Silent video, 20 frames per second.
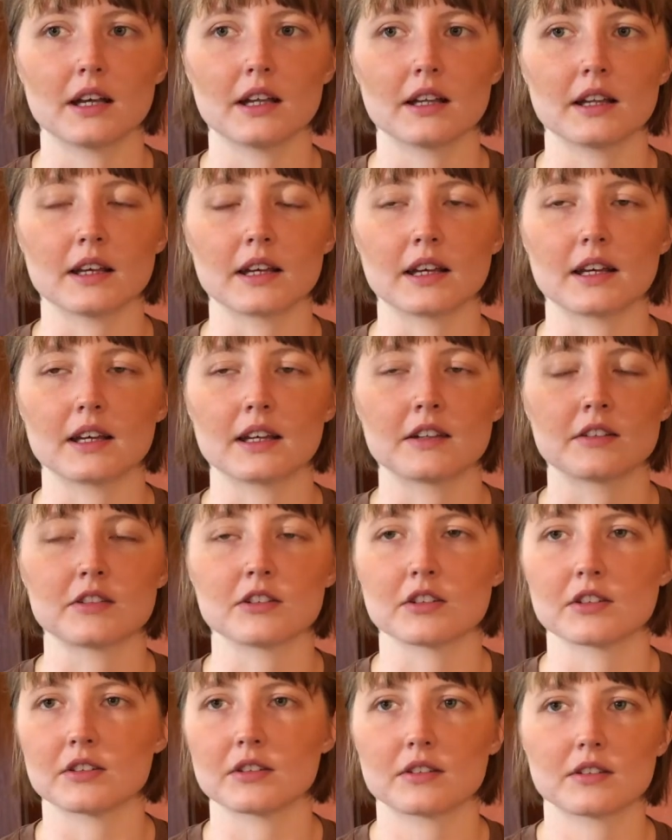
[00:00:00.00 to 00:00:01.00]
Like, it
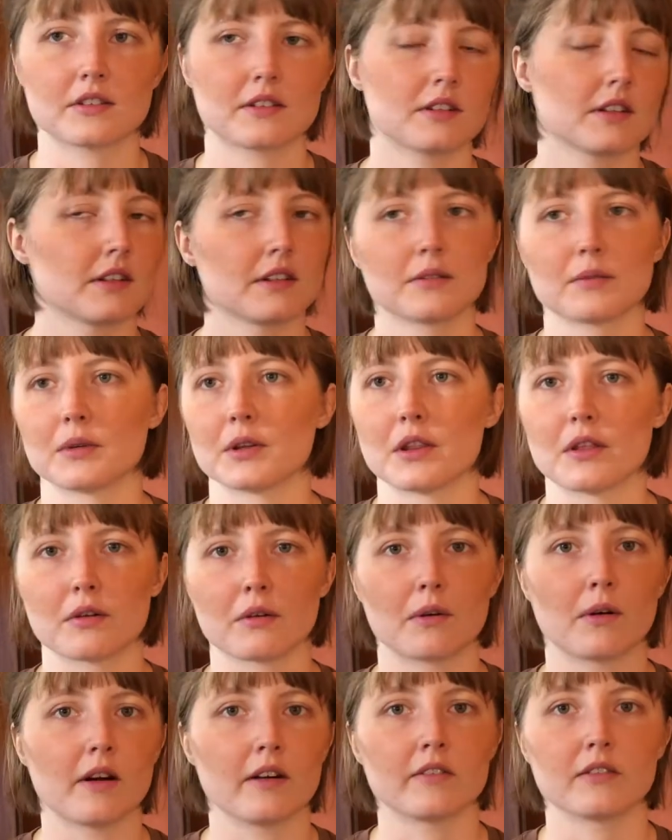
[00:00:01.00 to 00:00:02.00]
just would
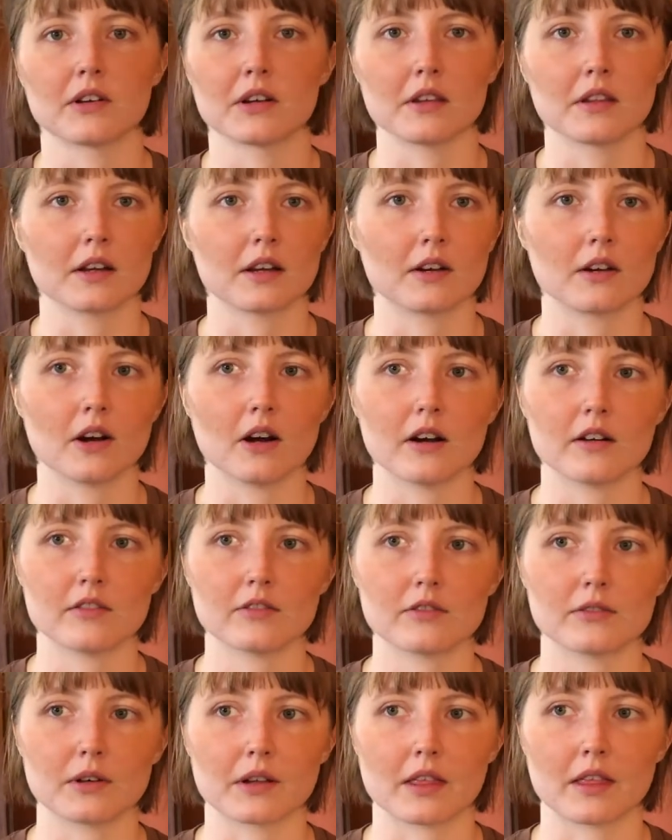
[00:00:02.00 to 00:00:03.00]
throw everything
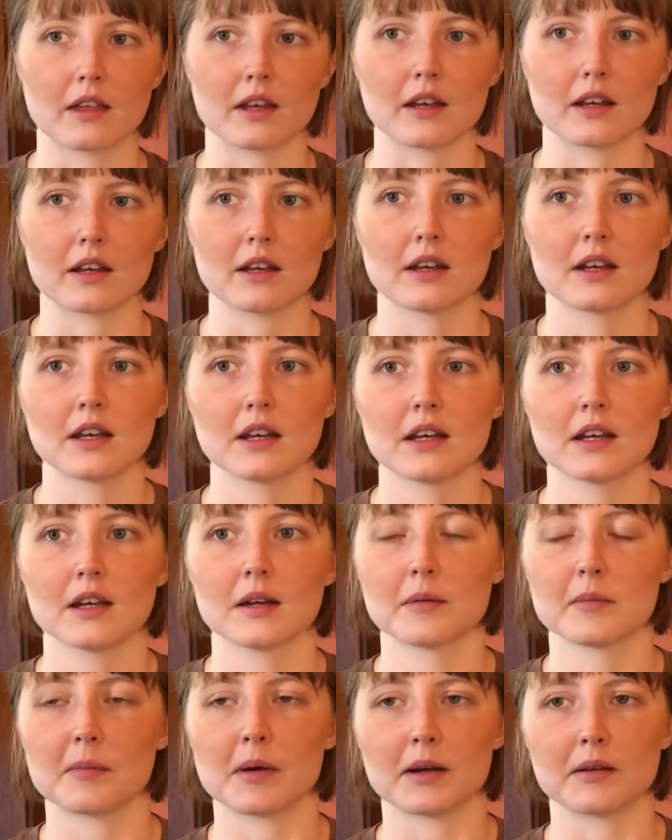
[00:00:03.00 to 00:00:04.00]
off with, like,
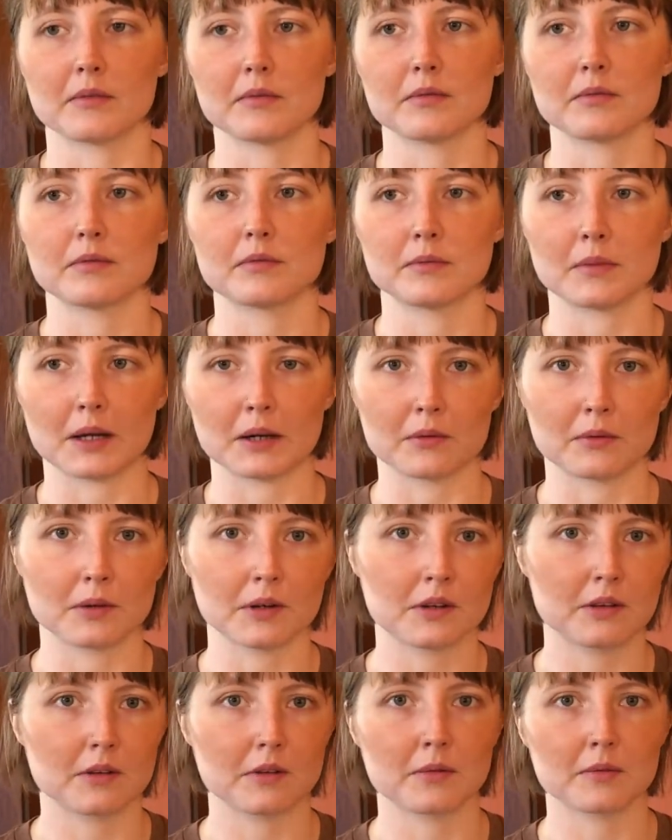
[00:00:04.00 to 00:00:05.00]
my
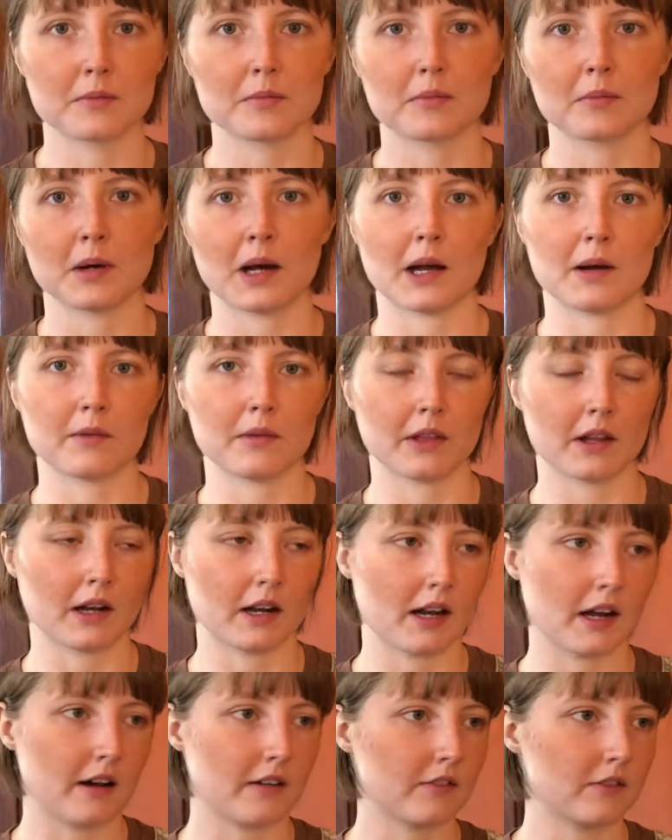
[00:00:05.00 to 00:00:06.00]
rhythm that
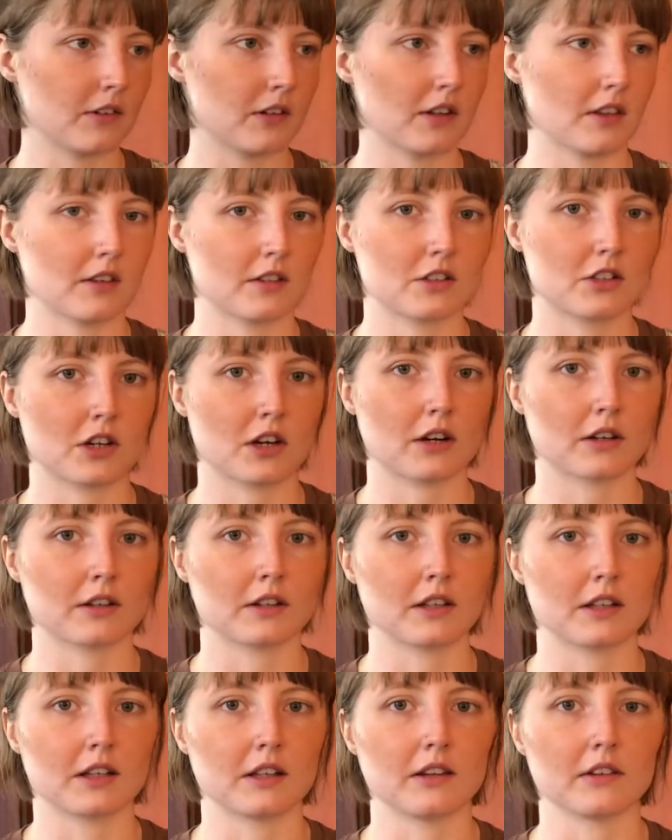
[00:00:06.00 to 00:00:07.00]
I have with
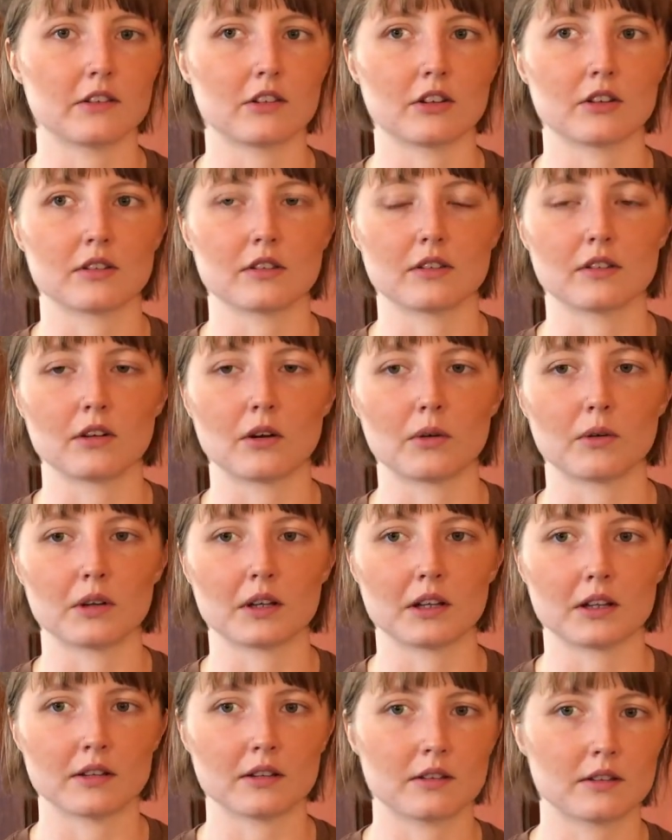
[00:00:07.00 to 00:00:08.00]
Charlie and just
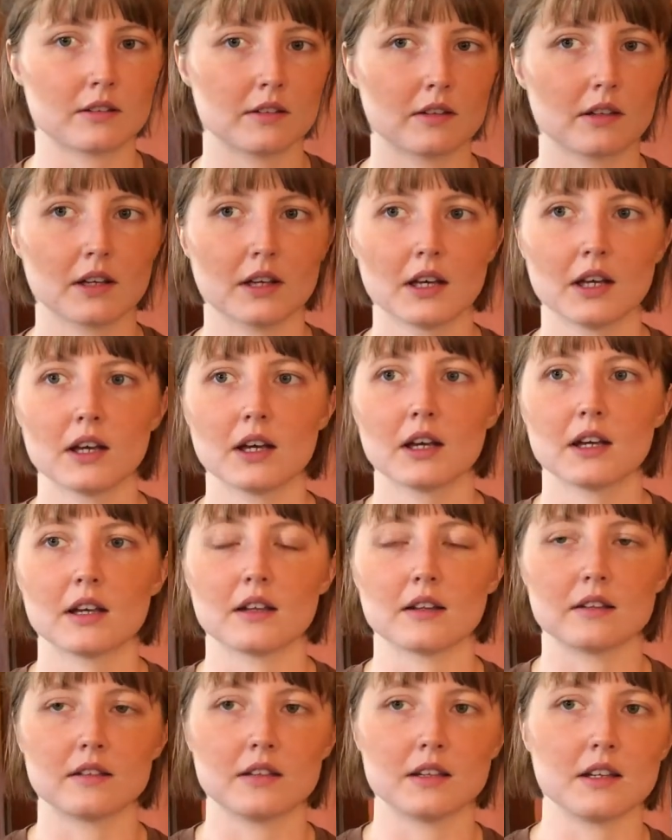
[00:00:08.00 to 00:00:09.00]
knowing his
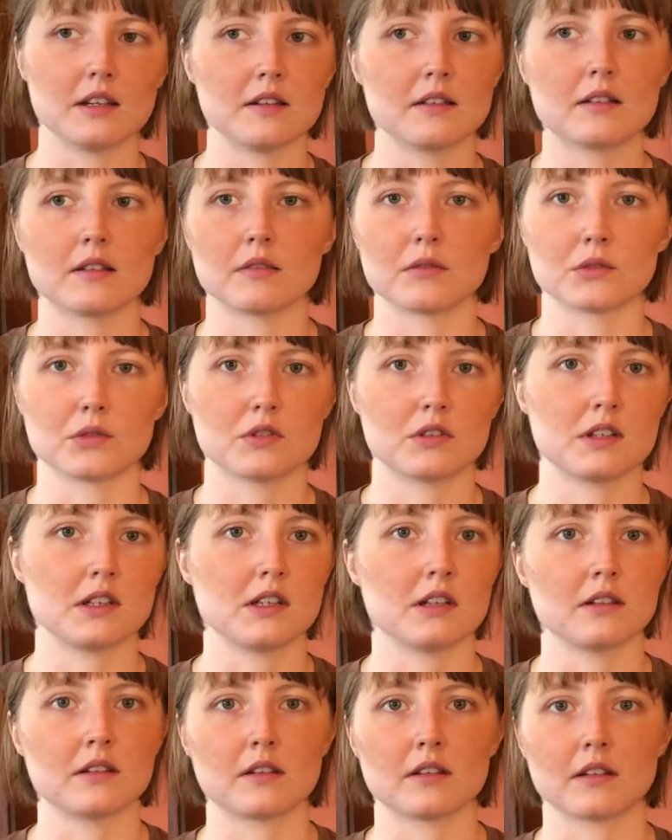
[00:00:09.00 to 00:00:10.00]
needs and
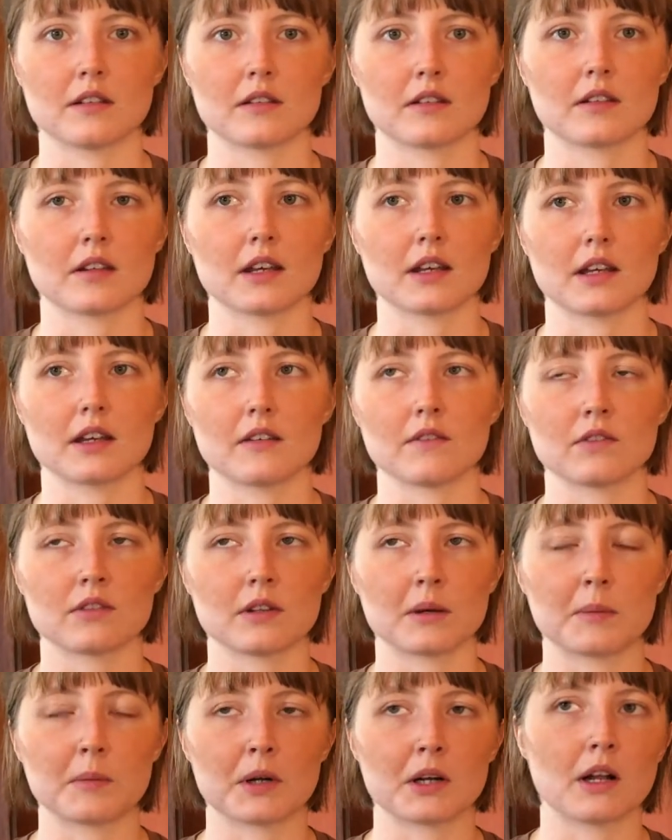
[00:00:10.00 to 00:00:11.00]
routines. It's, like, if
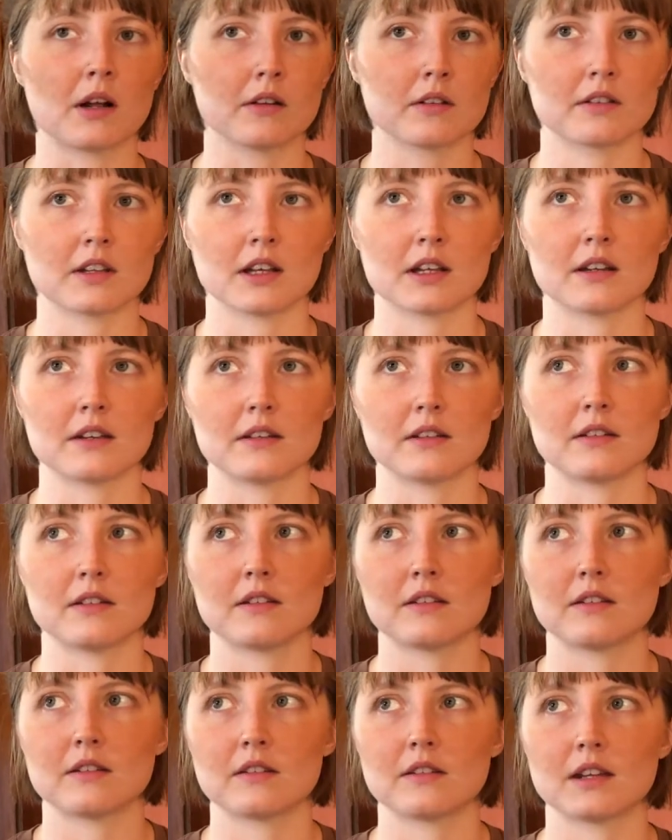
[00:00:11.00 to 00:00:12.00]
someone else had to
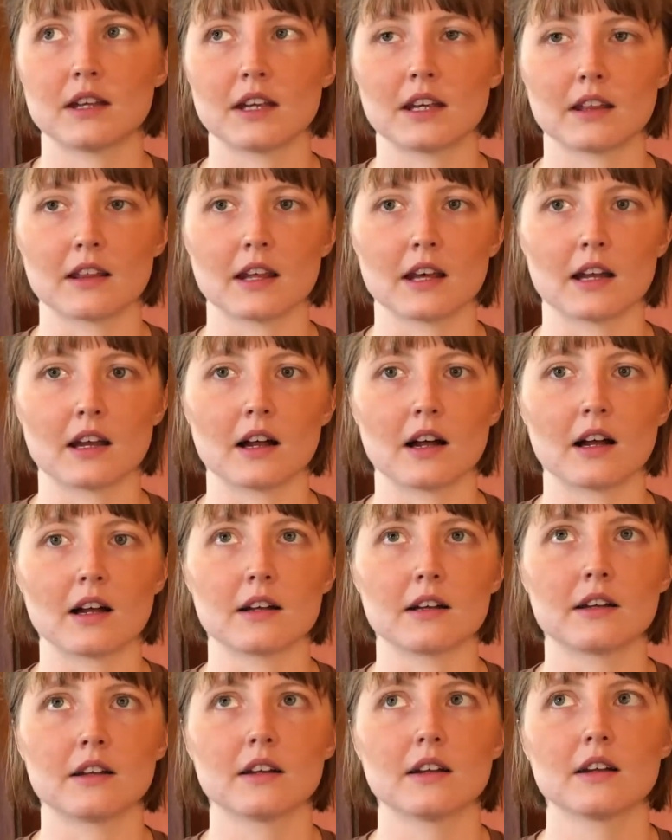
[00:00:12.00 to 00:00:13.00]
take that
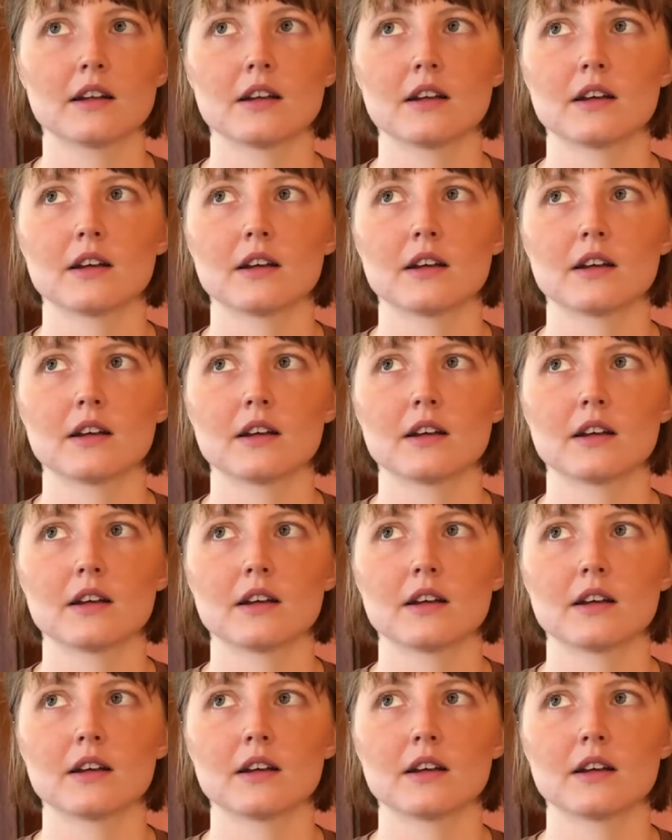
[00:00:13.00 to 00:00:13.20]
on,